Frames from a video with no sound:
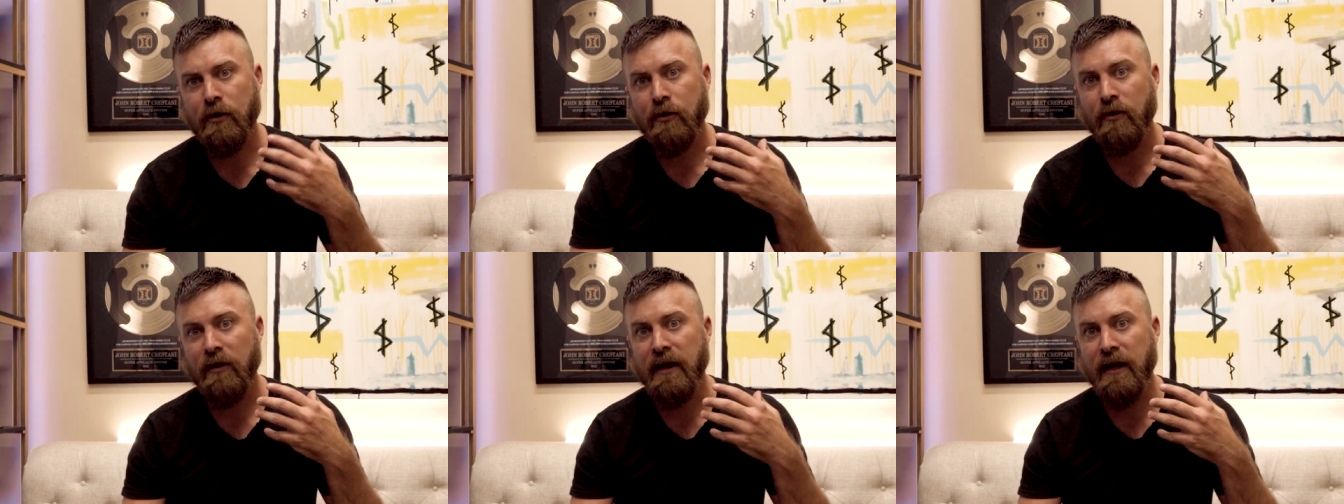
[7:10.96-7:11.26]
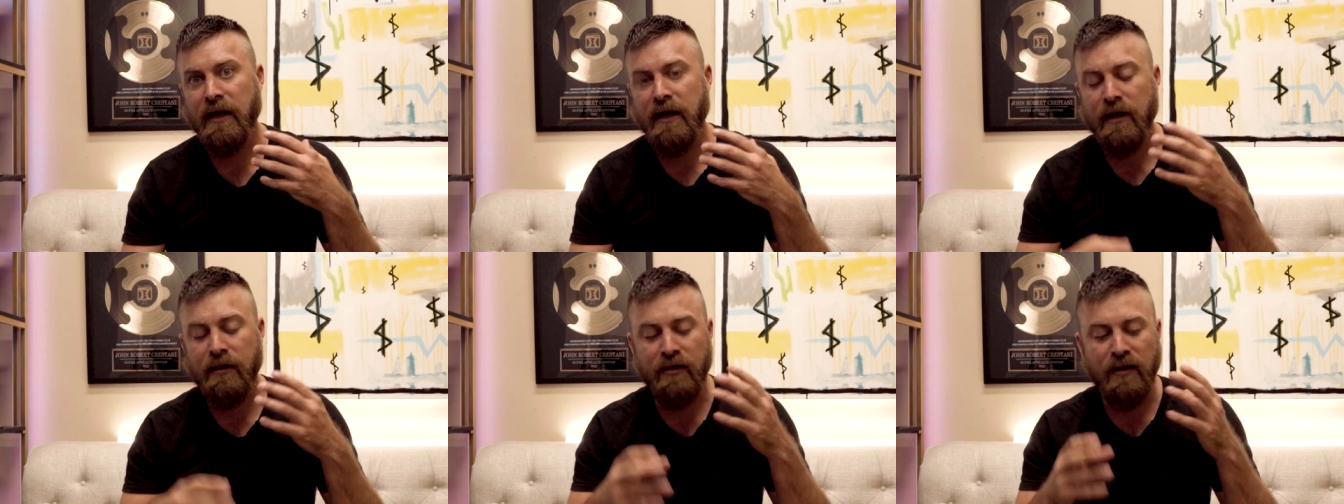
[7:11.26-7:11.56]

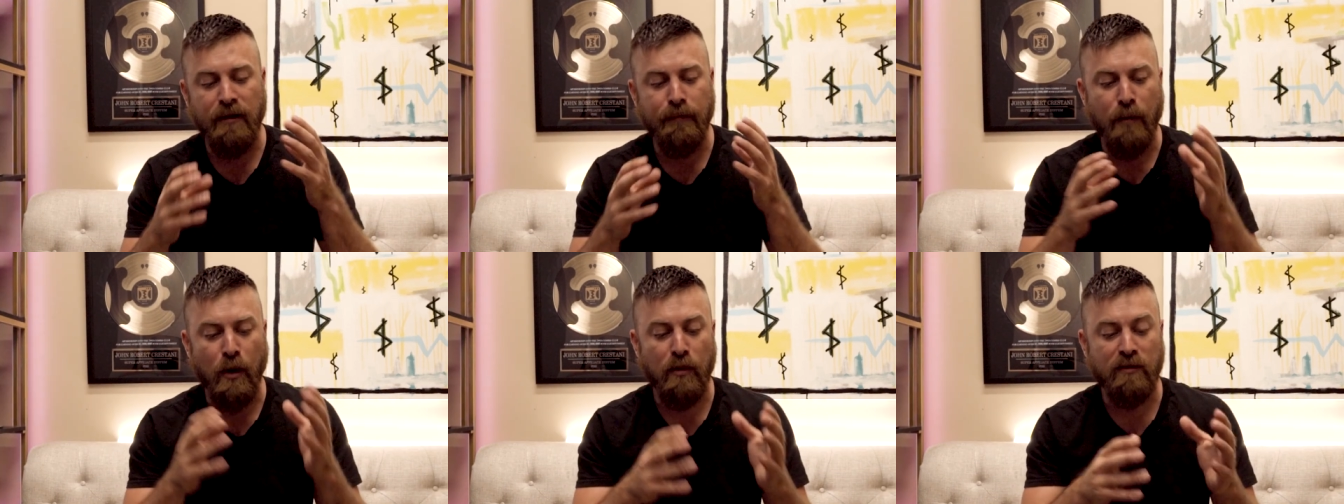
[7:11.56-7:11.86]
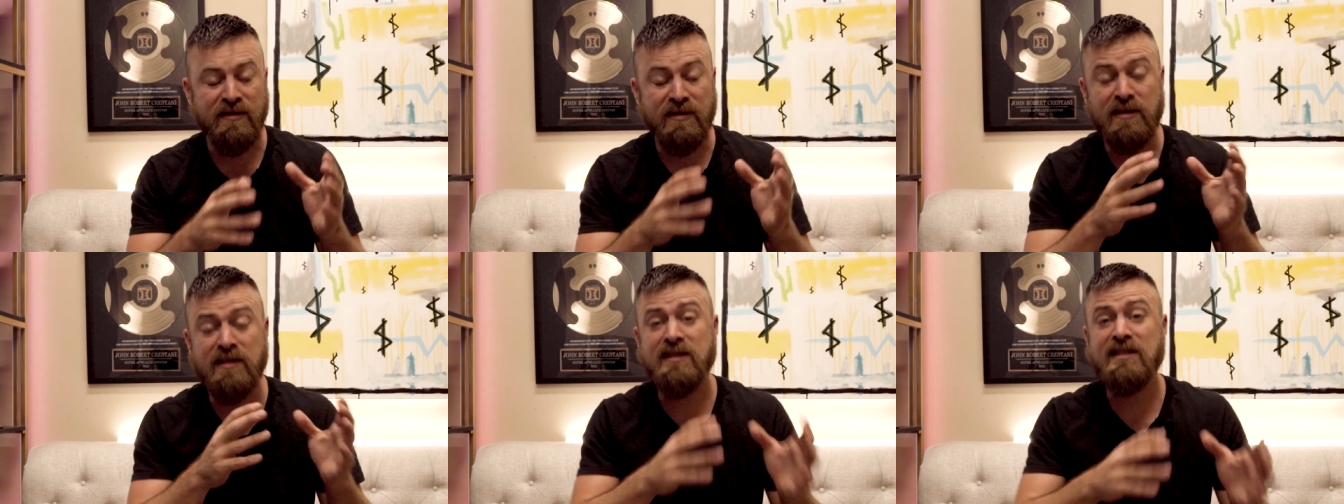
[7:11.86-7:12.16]
created the
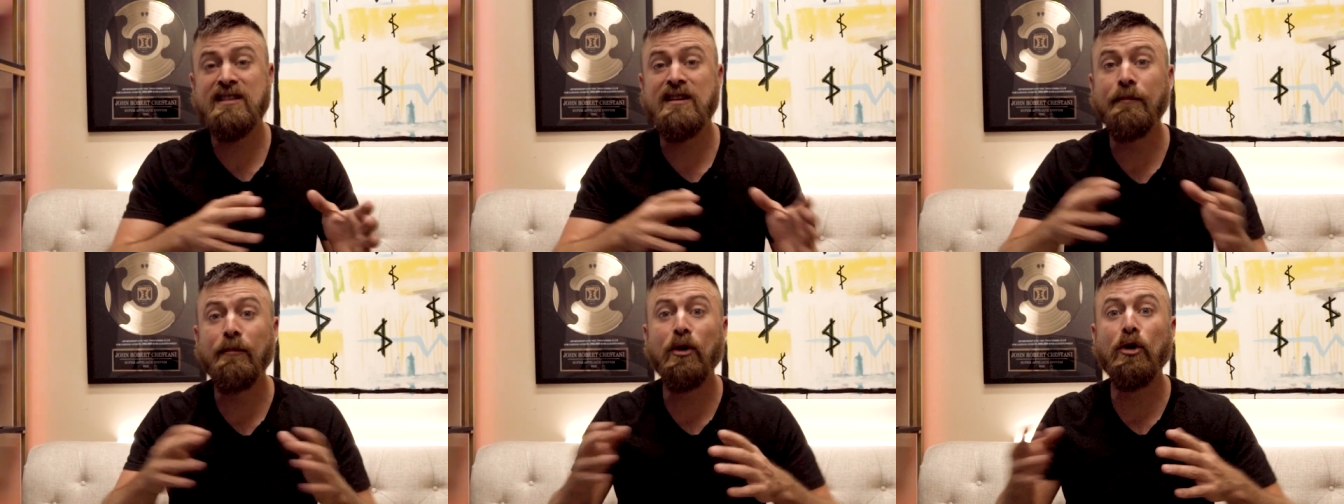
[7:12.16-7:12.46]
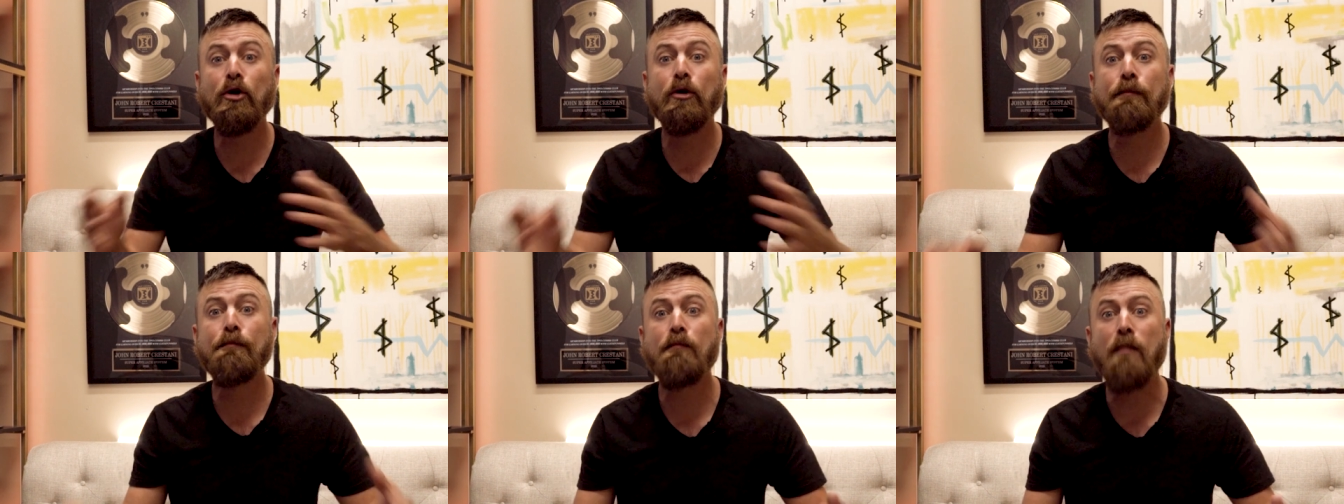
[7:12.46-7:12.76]
most
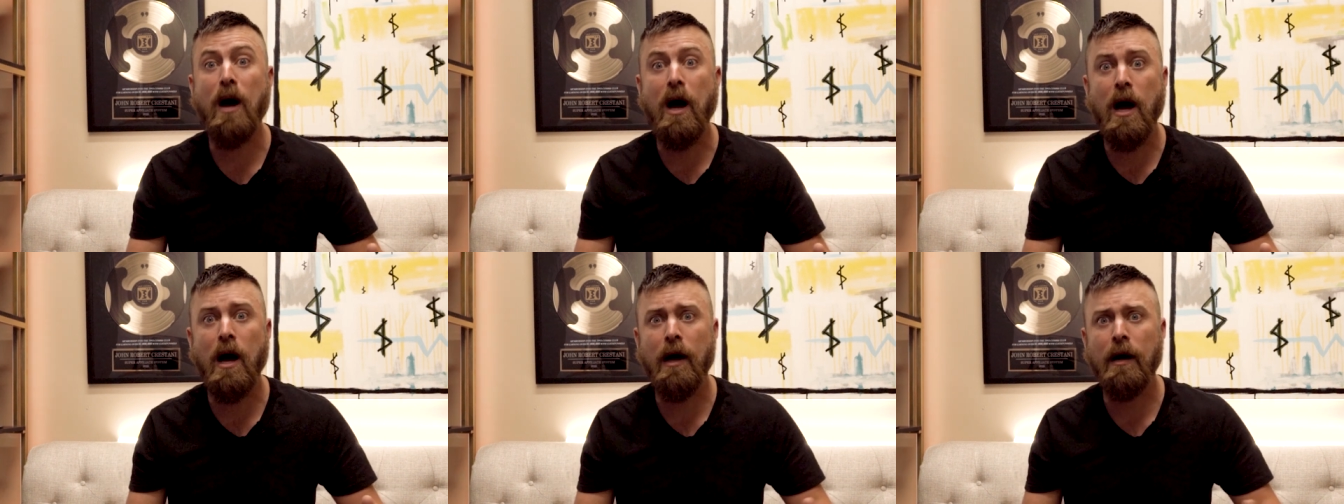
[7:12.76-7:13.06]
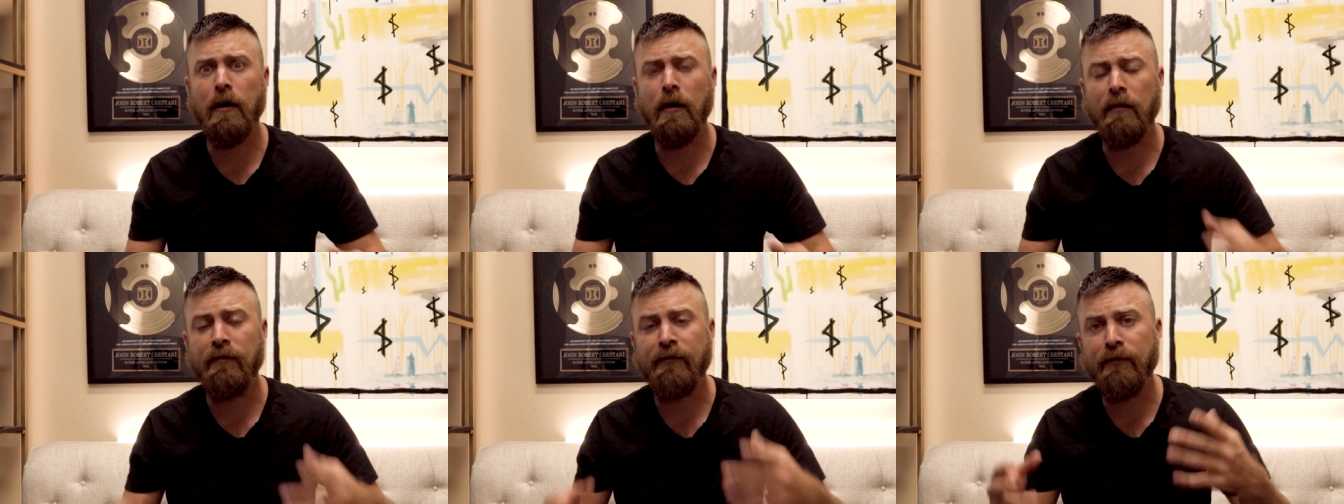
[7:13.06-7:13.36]
similar
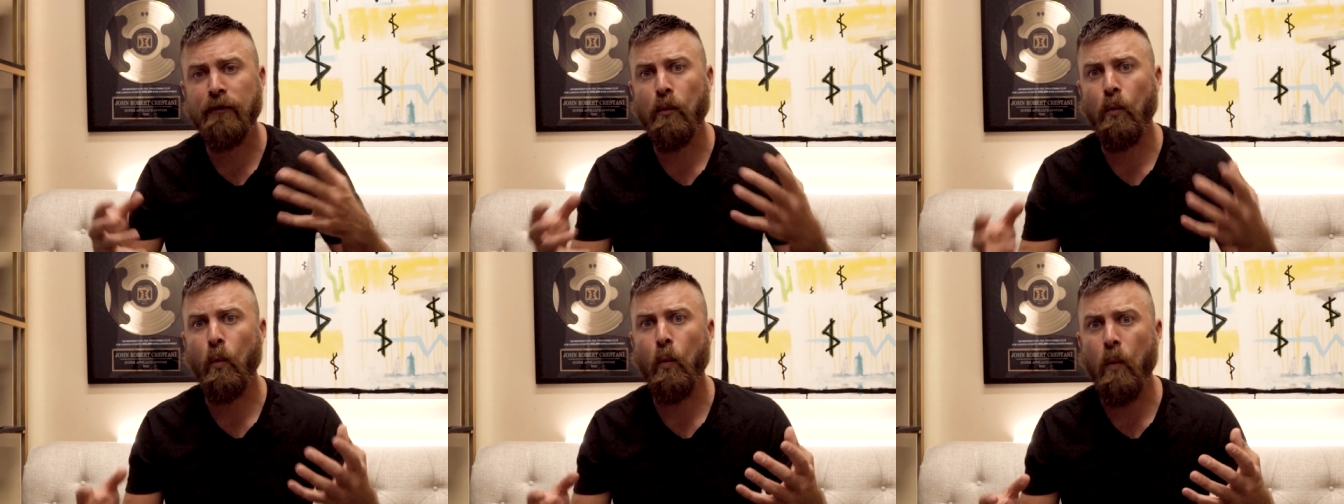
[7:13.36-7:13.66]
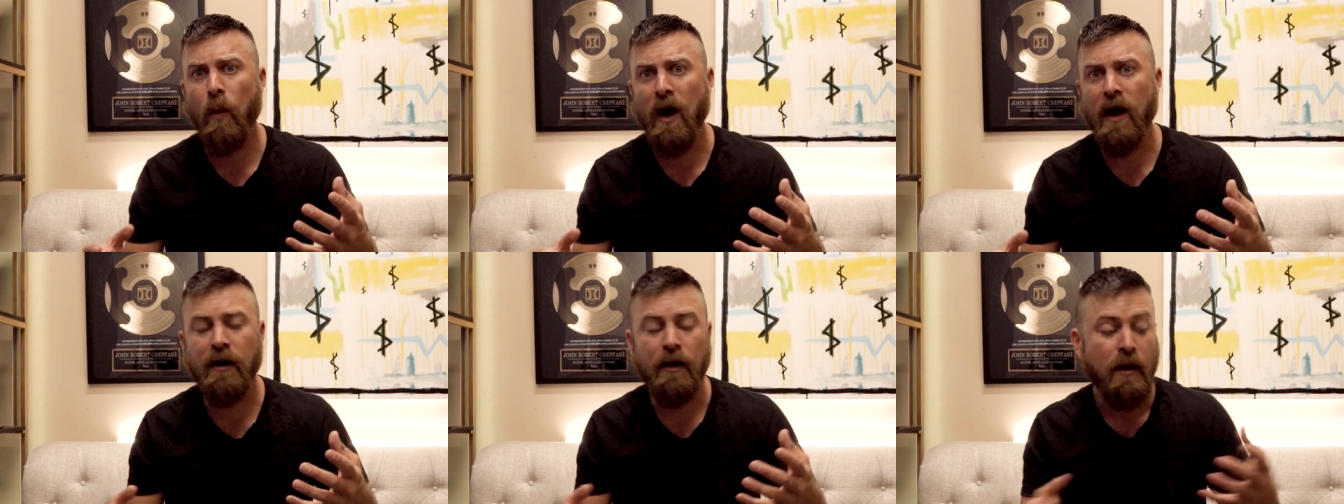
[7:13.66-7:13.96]
model for
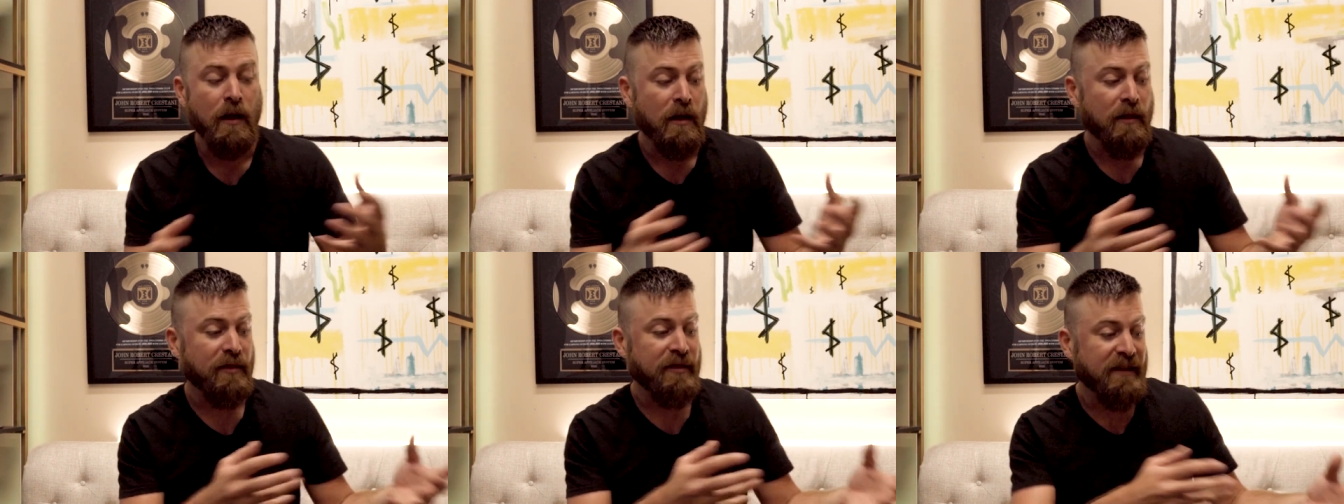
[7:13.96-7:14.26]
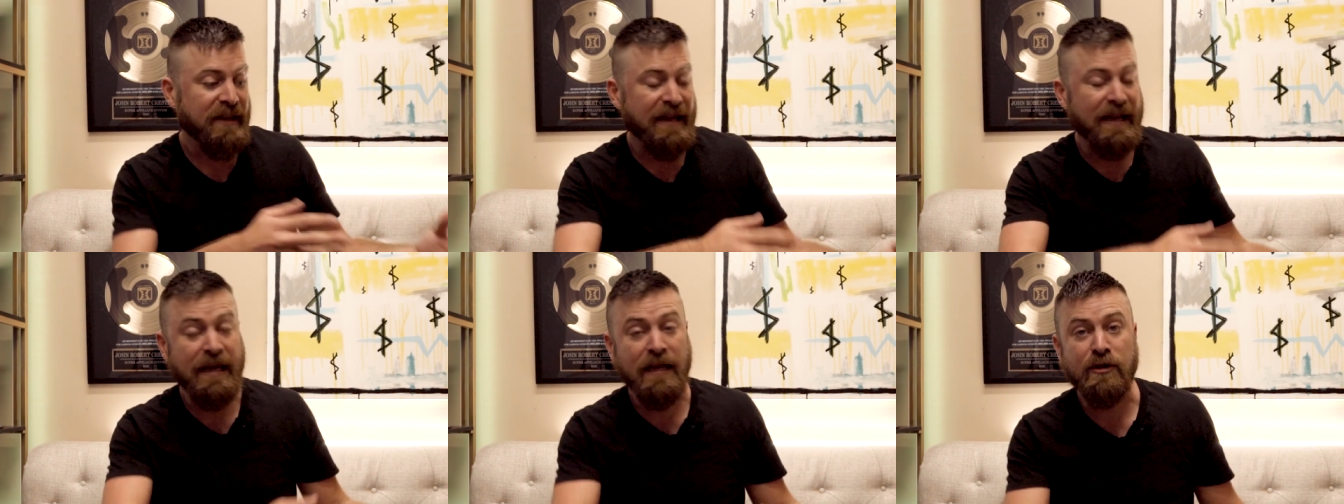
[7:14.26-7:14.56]
what
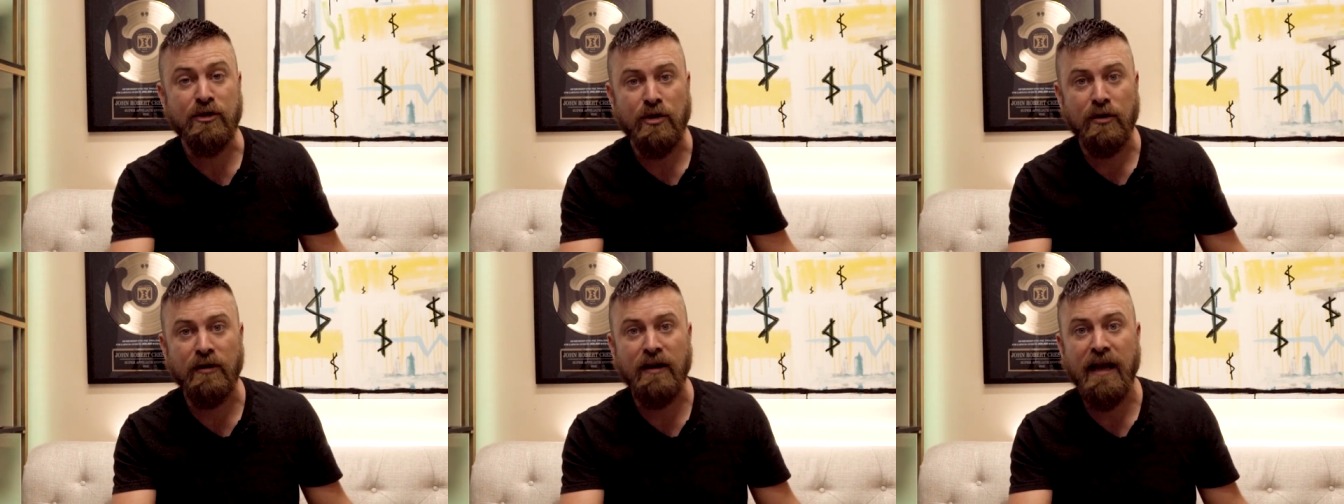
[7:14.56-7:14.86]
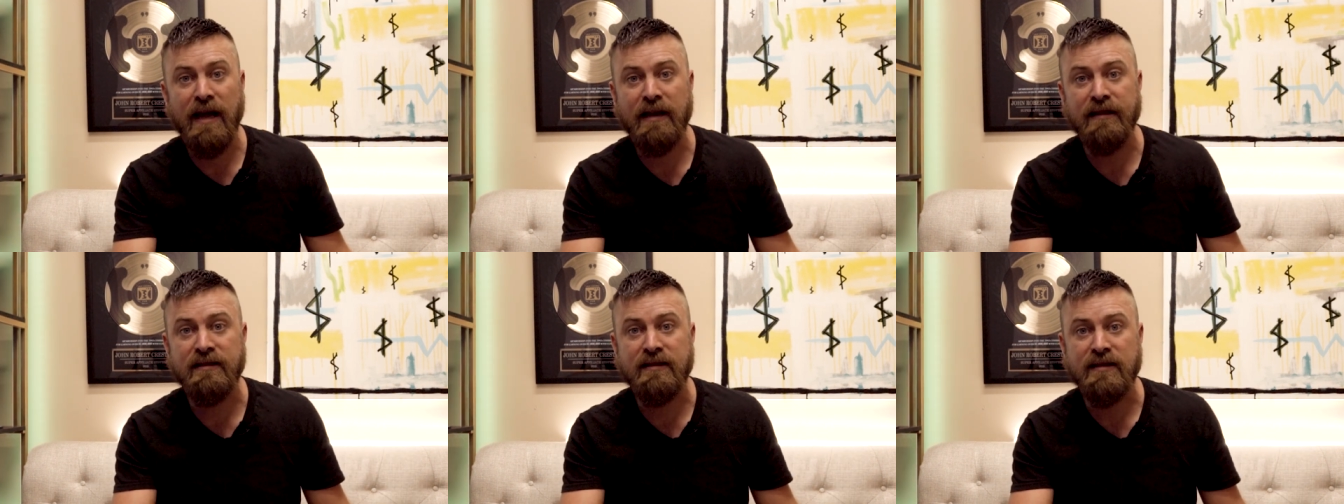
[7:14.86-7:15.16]
the
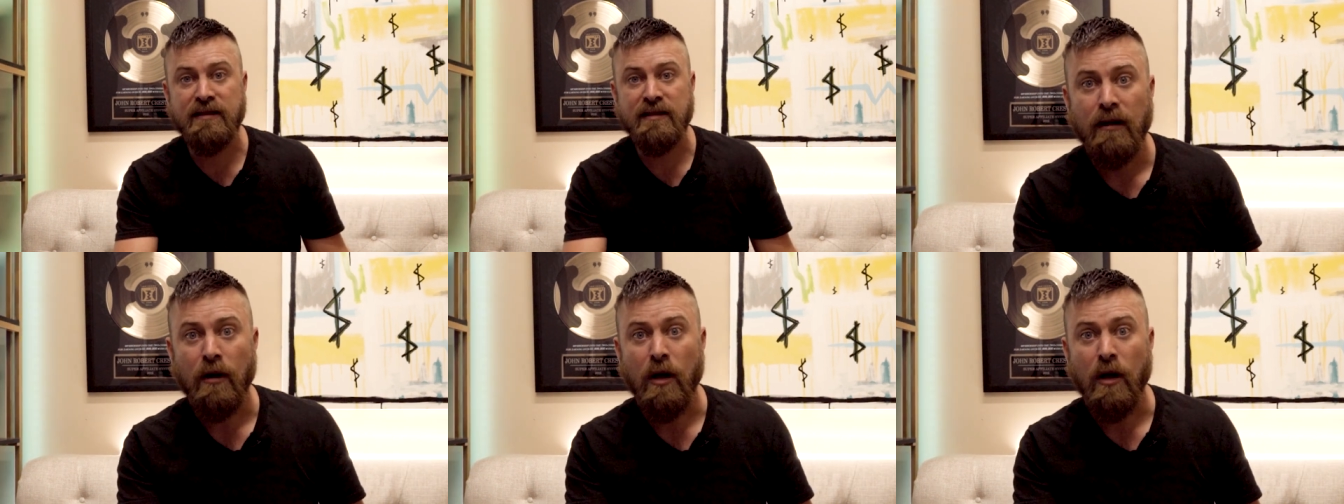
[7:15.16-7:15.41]
internet,